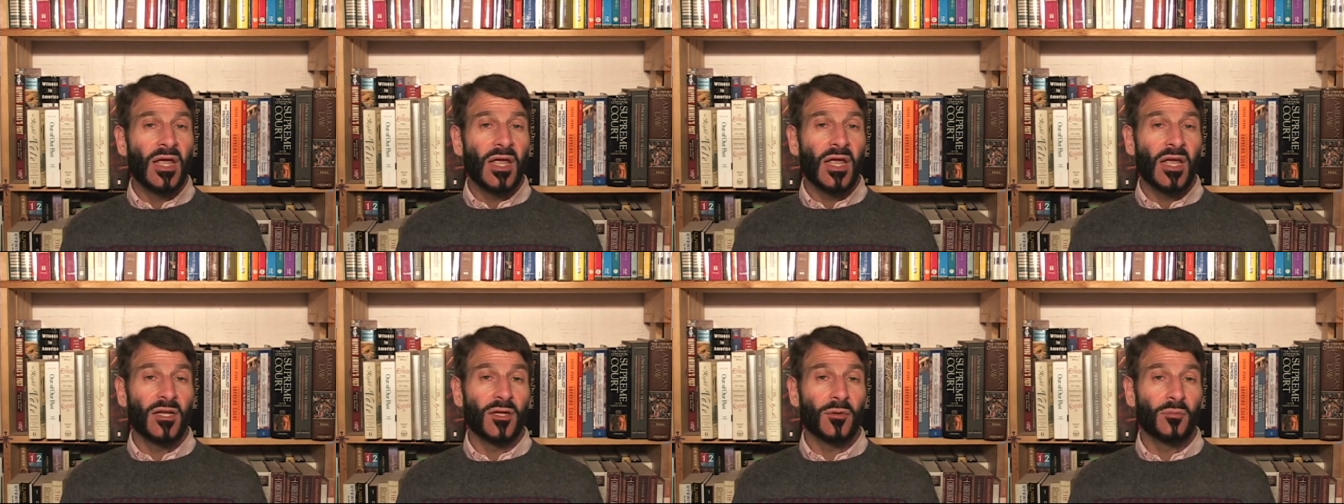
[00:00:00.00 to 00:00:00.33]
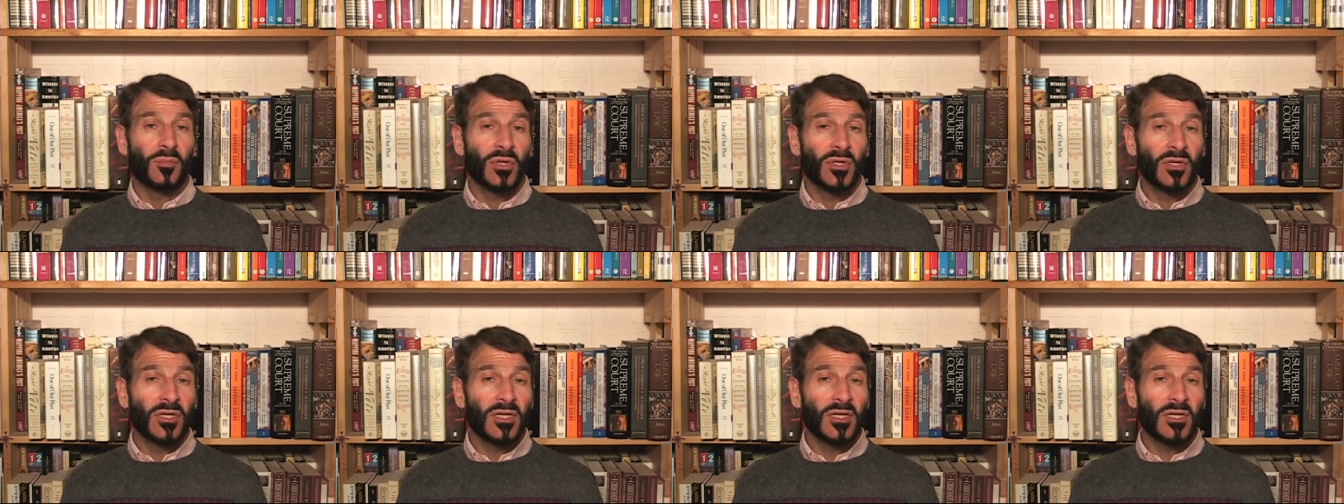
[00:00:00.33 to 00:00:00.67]
and the
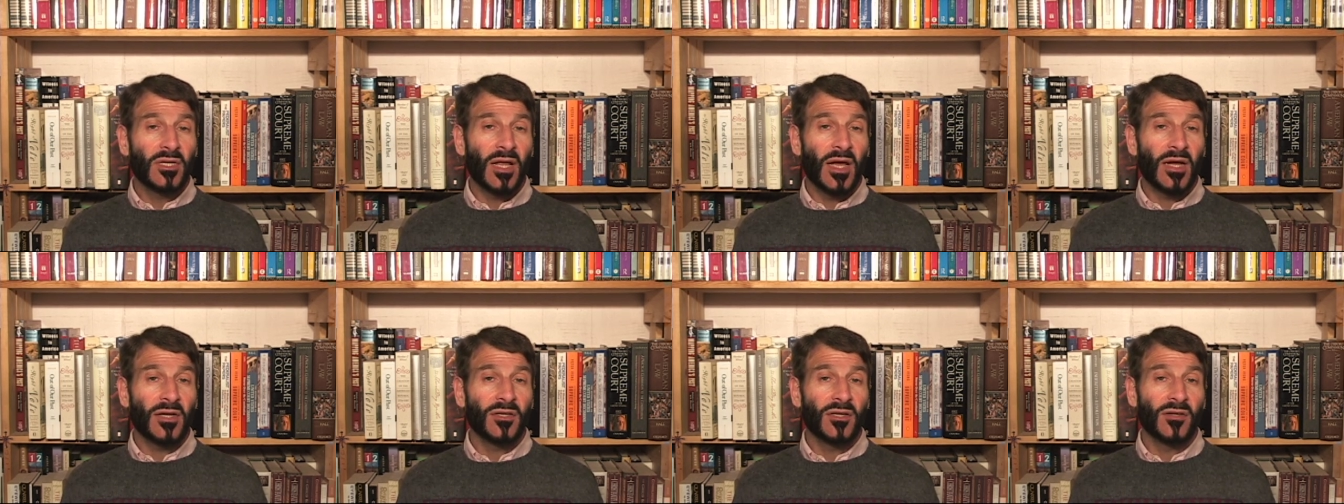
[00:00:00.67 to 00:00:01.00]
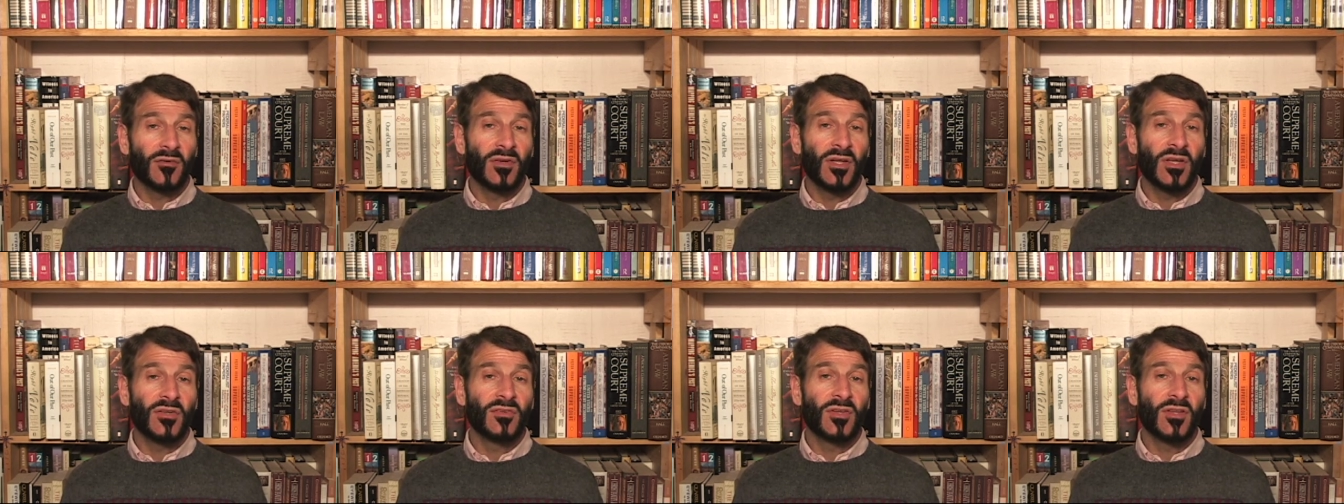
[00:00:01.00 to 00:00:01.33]
political
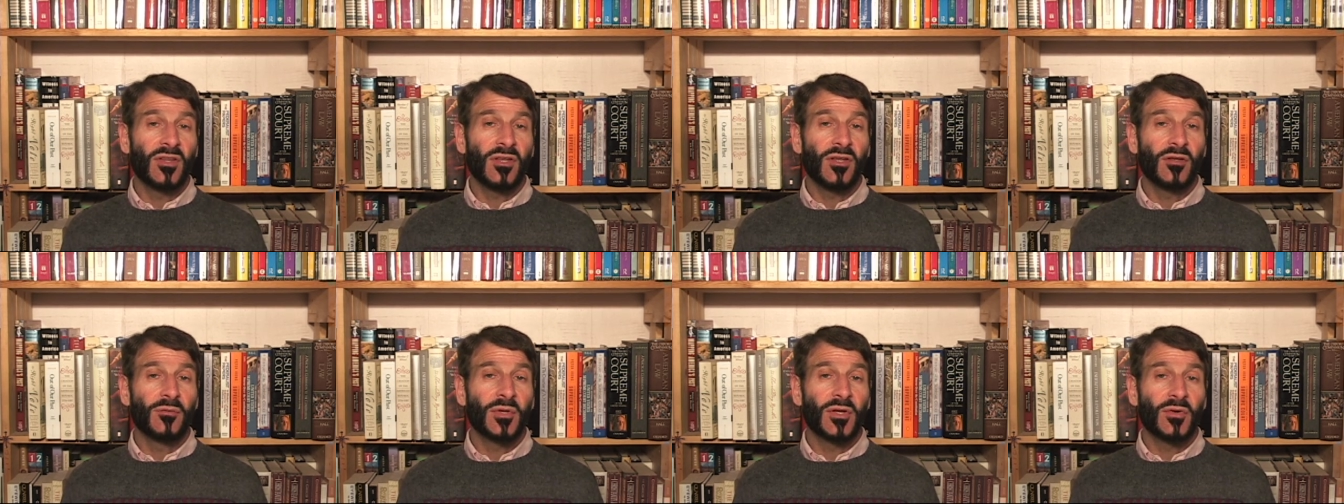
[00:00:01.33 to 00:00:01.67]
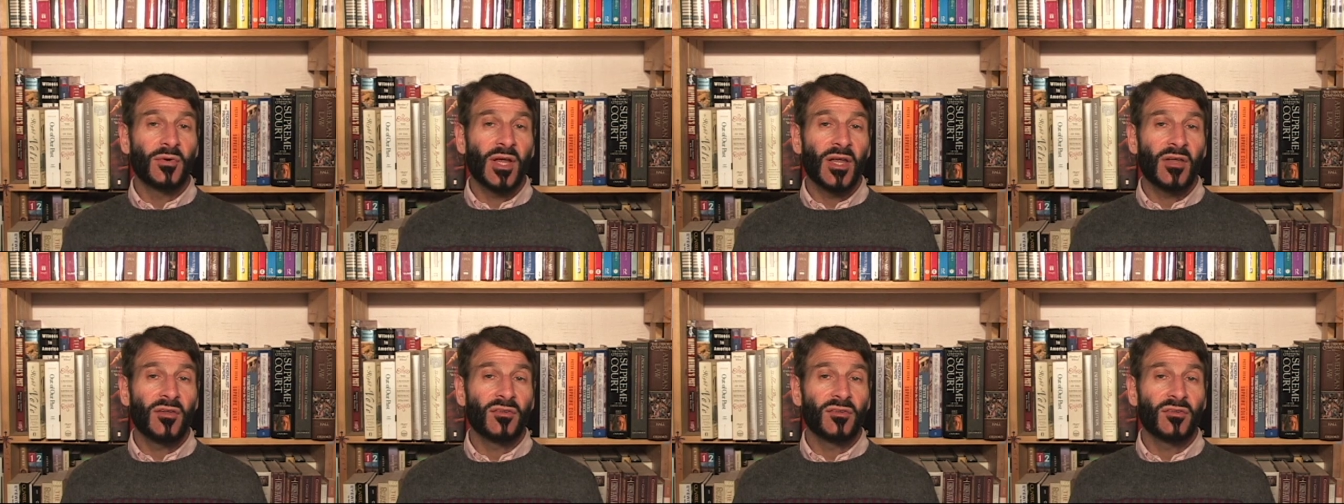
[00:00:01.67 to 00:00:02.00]
activities of the human
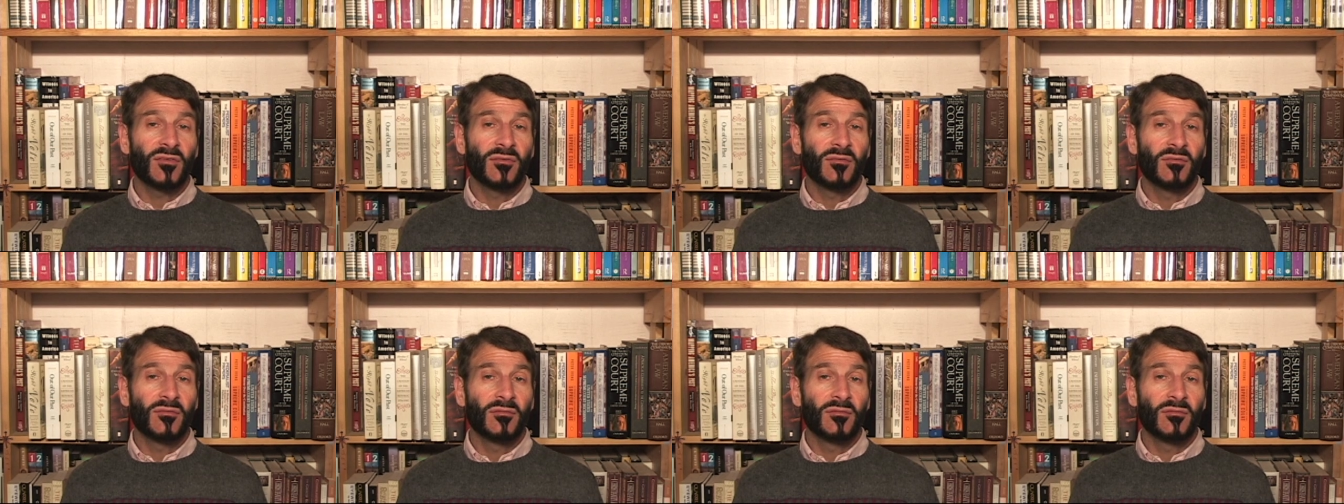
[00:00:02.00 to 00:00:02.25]
race?